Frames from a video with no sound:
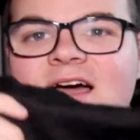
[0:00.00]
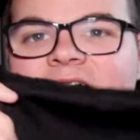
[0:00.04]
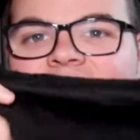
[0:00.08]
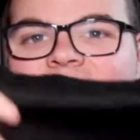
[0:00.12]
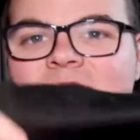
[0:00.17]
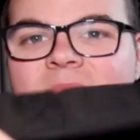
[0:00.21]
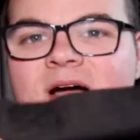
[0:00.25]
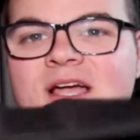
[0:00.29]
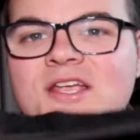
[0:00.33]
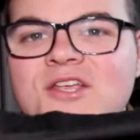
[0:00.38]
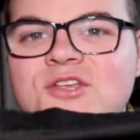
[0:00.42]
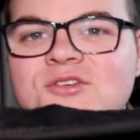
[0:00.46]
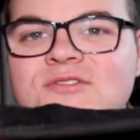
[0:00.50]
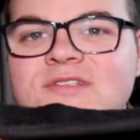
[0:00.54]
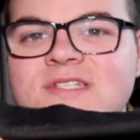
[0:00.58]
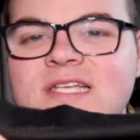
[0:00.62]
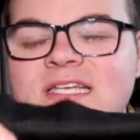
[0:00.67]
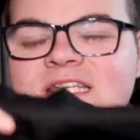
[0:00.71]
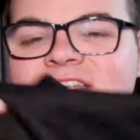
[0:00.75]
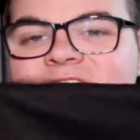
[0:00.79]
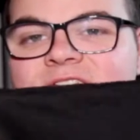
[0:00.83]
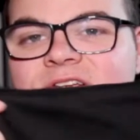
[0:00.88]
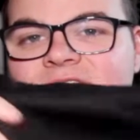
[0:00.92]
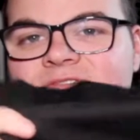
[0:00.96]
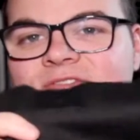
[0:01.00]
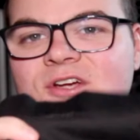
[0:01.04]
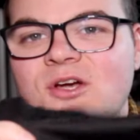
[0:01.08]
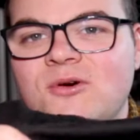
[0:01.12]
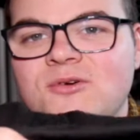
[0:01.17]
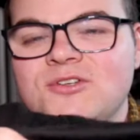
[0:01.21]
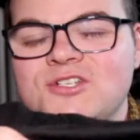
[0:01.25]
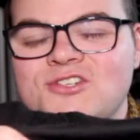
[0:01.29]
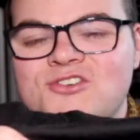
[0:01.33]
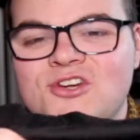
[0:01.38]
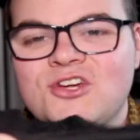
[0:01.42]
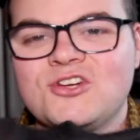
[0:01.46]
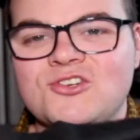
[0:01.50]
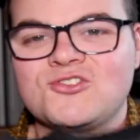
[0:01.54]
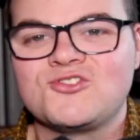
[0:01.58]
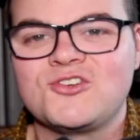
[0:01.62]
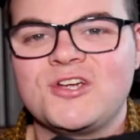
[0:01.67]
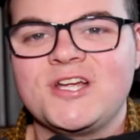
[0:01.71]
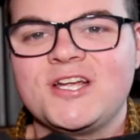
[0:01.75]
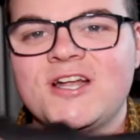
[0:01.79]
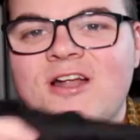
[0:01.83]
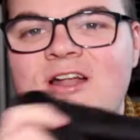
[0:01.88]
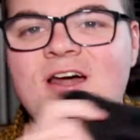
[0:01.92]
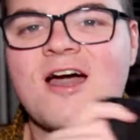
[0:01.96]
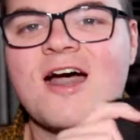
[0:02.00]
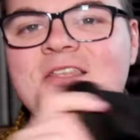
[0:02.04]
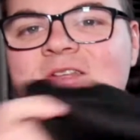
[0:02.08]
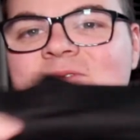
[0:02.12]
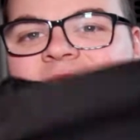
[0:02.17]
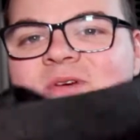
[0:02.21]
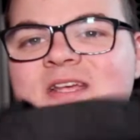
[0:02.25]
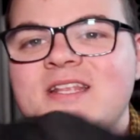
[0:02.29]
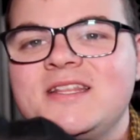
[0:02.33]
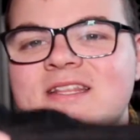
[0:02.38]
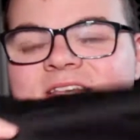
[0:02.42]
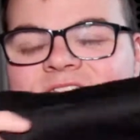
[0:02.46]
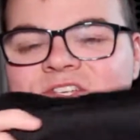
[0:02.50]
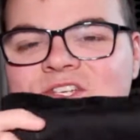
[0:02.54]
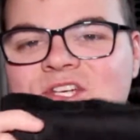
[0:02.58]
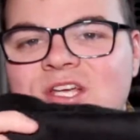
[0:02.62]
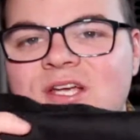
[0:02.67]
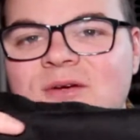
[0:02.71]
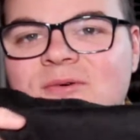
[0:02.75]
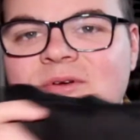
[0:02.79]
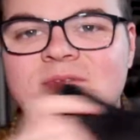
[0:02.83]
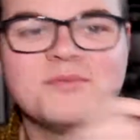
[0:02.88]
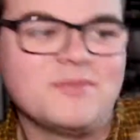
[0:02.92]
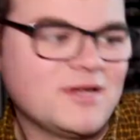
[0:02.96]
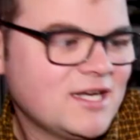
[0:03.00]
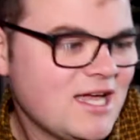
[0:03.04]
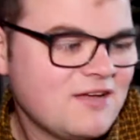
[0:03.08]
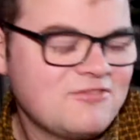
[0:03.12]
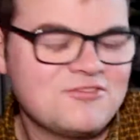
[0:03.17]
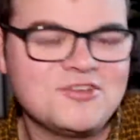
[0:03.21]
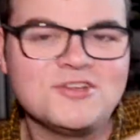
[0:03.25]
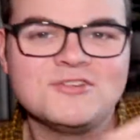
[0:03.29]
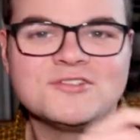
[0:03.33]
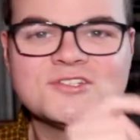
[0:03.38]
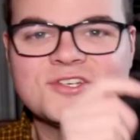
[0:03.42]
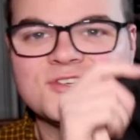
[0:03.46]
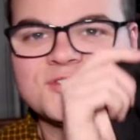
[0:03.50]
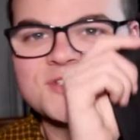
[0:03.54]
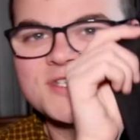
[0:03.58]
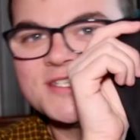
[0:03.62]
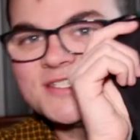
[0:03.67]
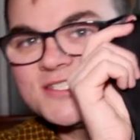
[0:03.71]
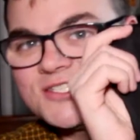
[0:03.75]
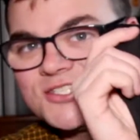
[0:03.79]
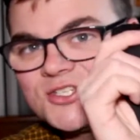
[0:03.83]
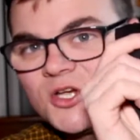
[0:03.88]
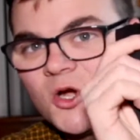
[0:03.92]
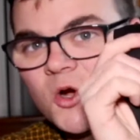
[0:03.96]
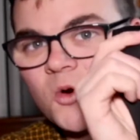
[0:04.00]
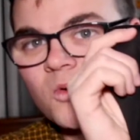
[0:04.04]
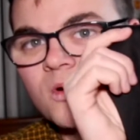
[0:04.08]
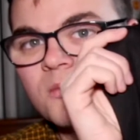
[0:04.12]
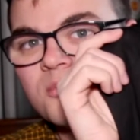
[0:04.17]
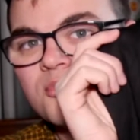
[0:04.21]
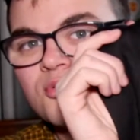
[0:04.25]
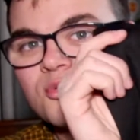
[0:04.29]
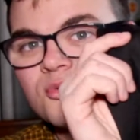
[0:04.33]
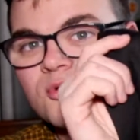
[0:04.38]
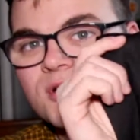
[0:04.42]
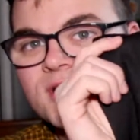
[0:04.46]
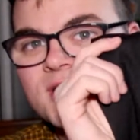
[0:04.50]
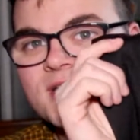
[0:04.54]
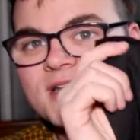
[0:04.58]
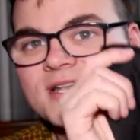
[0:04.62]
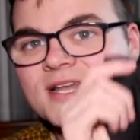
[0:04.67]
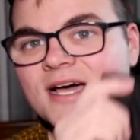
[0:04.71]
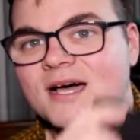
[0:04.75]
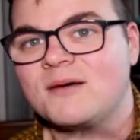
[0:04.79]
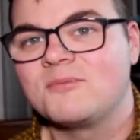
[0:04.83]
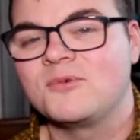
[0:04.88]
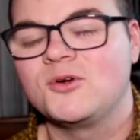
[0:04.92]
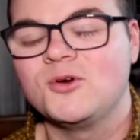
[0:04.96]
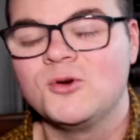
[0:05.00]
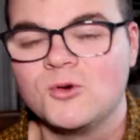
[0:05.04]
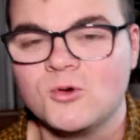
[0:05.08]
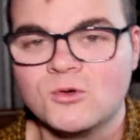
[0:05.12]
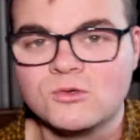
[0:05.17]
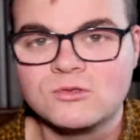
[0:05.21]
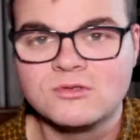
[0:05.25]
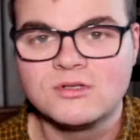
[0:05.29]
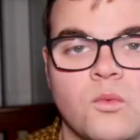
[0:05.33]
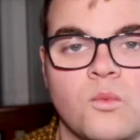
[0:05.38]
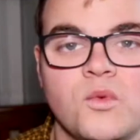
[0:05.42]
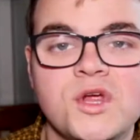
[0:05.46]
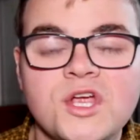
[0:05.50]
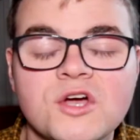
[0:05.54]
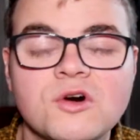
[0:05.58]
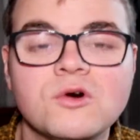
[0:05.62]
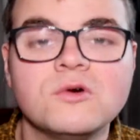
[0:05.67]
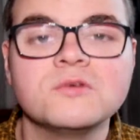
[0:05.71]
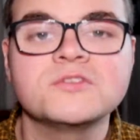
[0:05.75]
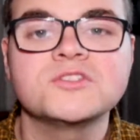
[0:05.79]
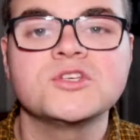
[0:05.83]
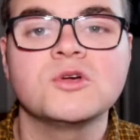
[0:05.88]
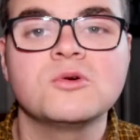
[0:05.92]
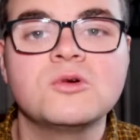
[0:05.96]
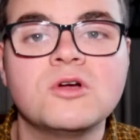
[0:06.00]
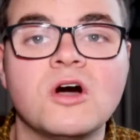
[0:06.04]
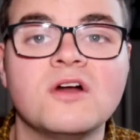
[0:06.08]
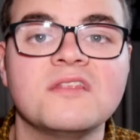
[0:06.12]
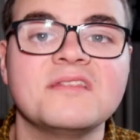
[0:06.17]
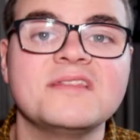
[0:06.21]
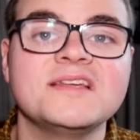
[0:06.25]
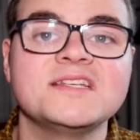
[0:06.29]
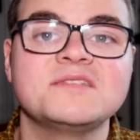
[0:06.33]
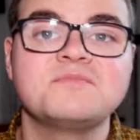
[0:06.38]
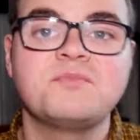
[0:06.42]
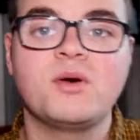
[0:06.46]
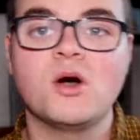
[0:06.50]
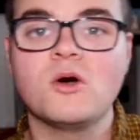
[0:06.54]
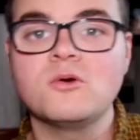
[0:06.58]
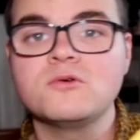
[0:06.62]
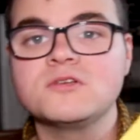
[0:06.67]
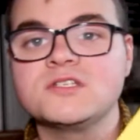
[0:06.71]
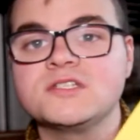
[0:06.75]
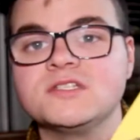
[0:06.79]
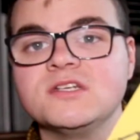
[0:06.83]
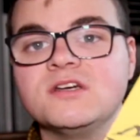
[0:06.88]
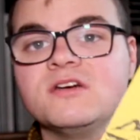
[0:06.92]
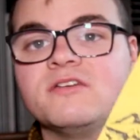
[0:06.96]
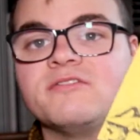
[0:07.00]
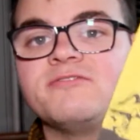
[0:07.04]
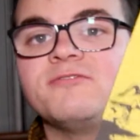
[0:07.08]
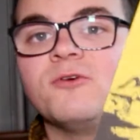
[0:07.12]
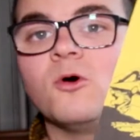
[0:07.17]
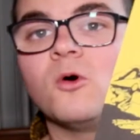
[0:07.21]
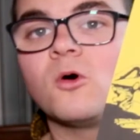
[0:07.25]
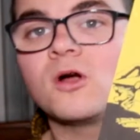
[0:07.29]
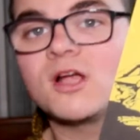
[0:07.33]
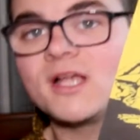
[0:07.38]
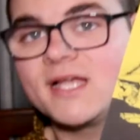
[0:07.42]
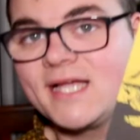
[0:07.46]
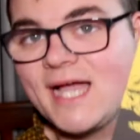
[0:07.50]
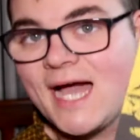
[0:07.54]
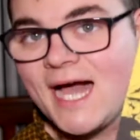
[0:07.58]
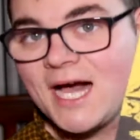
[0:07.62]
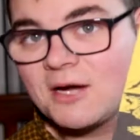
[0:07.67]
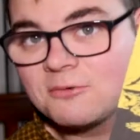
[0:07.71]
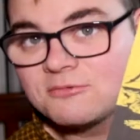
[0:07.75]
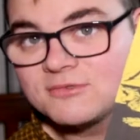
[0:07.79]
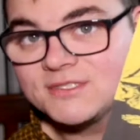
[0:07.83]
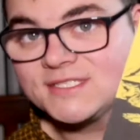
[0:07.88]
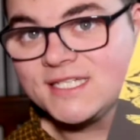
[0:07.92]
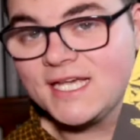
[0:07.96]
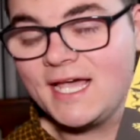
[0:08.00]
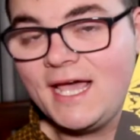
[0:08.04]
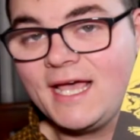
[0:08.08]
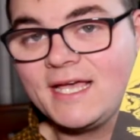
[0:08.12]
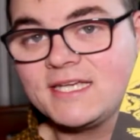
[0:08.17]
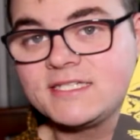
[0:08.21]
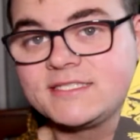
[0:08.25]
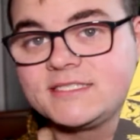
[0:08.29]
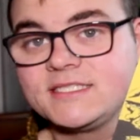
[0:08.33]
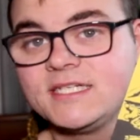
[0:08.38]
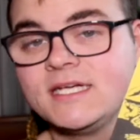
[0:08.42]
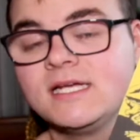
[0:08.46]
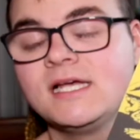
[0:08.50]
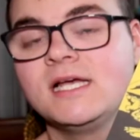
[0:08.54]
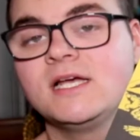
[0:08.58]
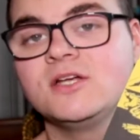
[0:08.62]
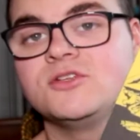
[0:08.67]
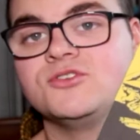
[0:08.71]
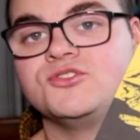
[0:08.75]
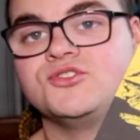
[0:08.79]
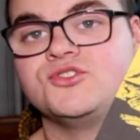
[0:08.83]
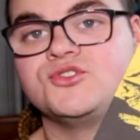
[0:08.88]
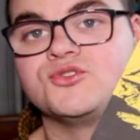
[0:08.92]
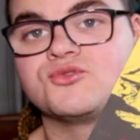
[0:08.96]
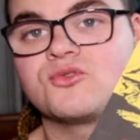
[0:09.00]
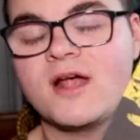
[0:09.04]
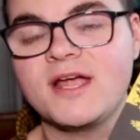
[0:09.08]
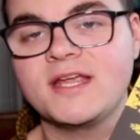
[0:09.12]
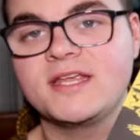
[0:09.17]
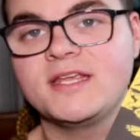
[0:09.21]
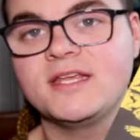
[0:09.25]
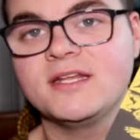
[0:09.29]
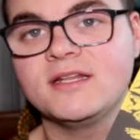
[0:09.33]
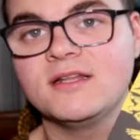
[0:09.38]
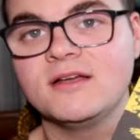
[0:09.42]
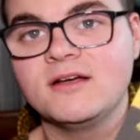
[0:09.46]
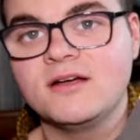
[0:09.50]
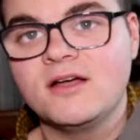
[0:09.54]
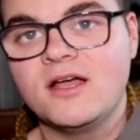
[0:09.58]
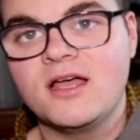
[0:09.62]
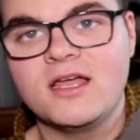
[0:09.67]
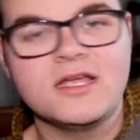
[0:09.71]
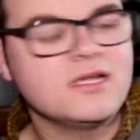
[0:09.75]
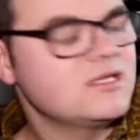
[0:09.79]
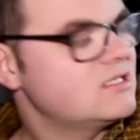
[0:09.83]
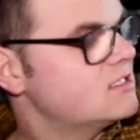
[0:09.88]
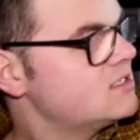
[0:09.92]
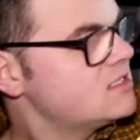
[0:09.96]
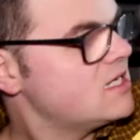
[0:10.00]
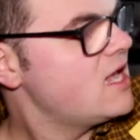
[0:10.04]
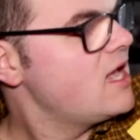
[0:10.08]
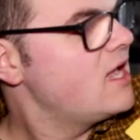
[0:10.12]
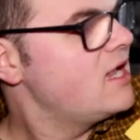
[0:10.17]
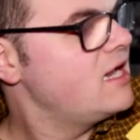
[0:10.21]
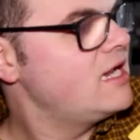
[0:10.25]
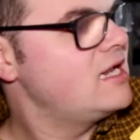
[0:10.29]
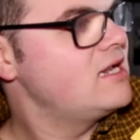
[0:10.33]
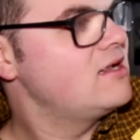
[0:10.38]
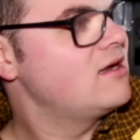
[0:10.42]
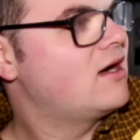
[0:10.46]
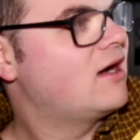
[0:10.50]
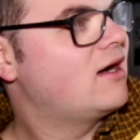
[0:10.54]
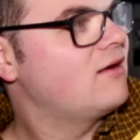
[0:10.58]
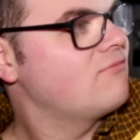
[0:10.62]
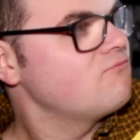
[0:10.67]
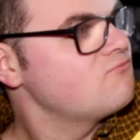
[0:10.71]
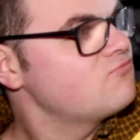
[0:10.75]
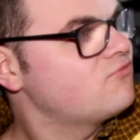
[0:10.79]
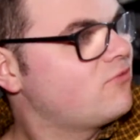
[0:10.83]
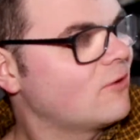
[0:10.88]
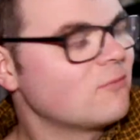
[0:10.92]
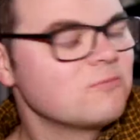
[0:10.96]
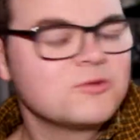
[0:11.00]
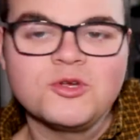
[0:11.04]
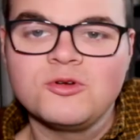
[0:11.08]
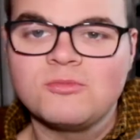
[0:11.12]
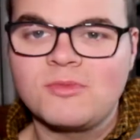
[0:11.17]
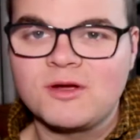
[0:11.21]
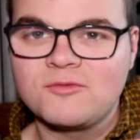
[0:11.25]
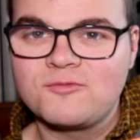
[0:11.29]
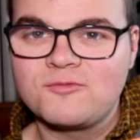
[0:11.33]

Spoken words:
I might use this for going trick-or-treating on Halloween this year with my nephews because it's so pretty damn cool. We also got this poster for Countess Dracula. It's a, from doing my